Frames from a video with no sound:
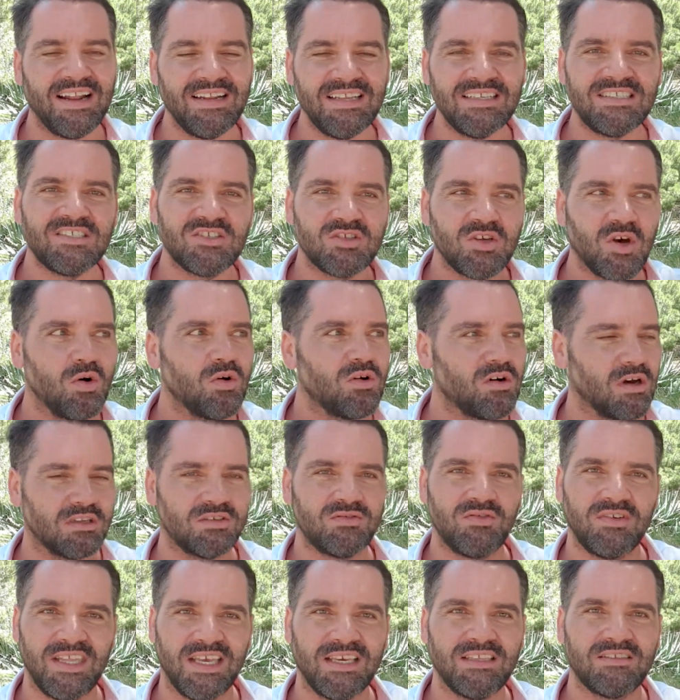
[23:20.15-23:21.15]
And it's so
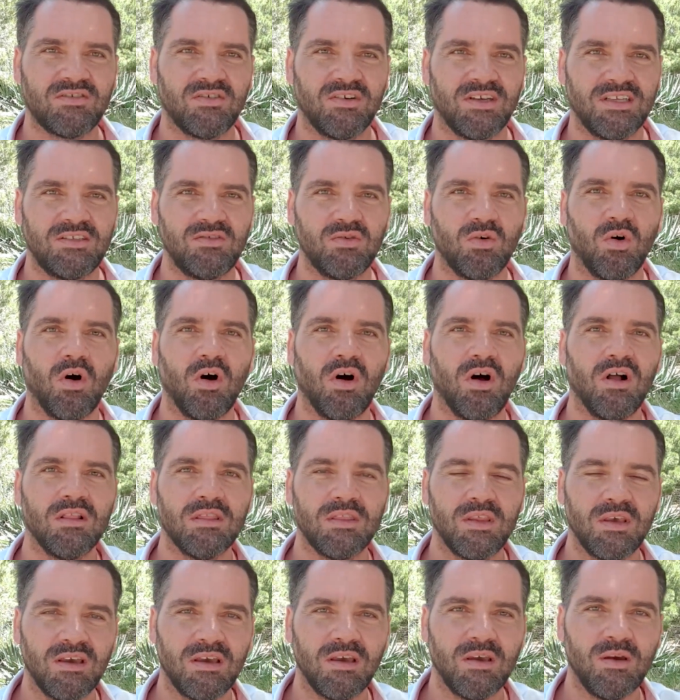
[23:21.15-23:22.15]
contradictory to
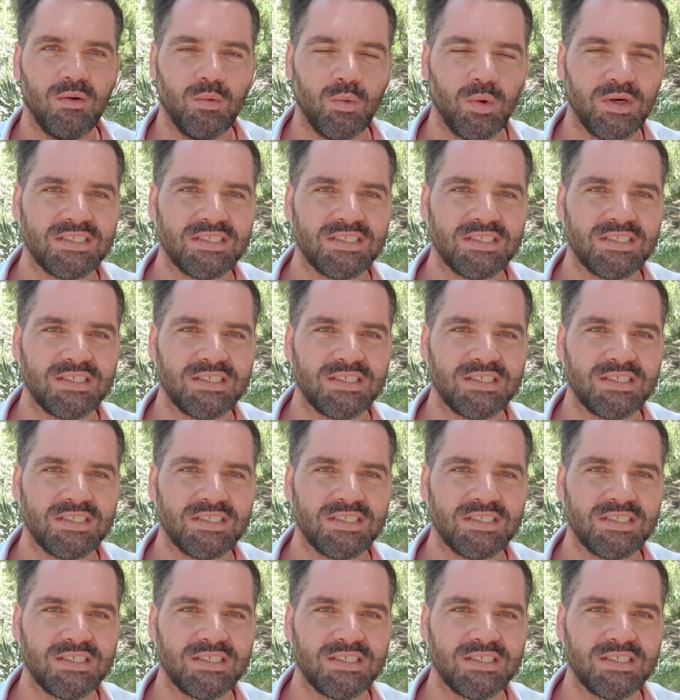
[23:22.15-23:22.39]
all the